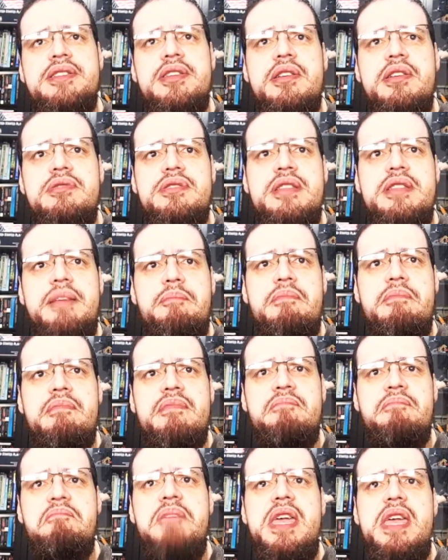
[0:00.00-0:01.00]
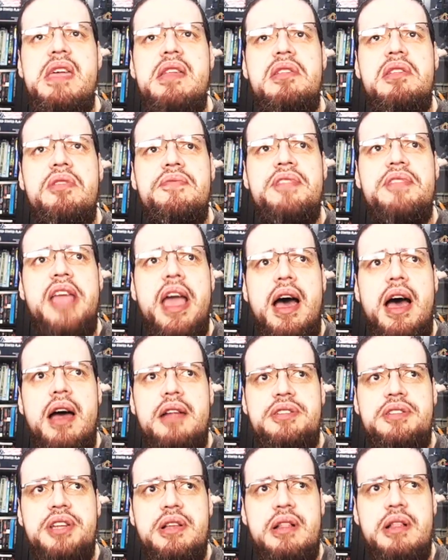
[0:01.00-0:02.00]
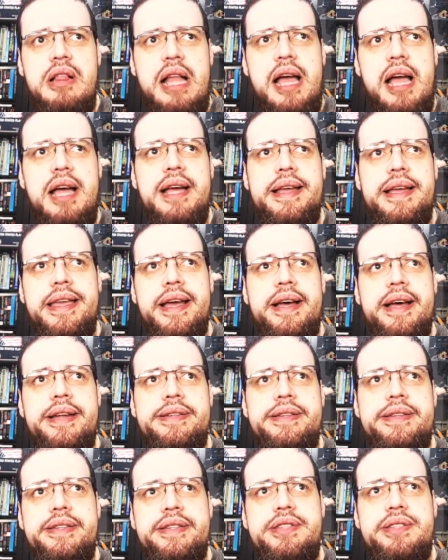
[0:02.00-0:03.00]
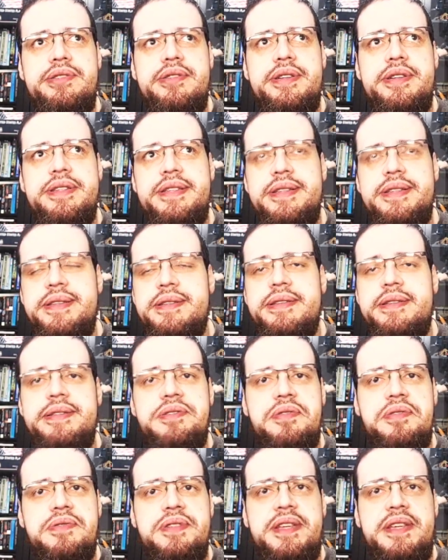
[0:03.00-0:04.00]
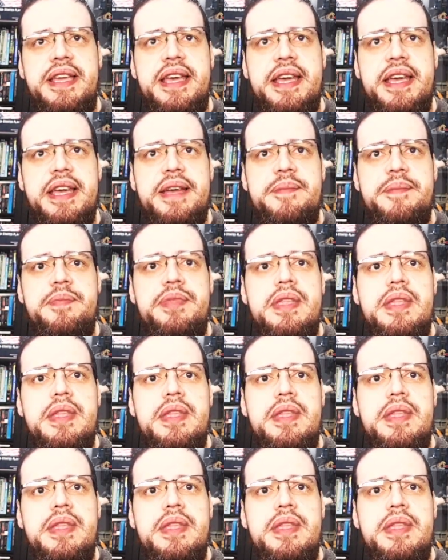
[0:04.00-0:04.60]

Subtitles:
go to the meat of the article. Yeah, the story is discussed. Don't Care.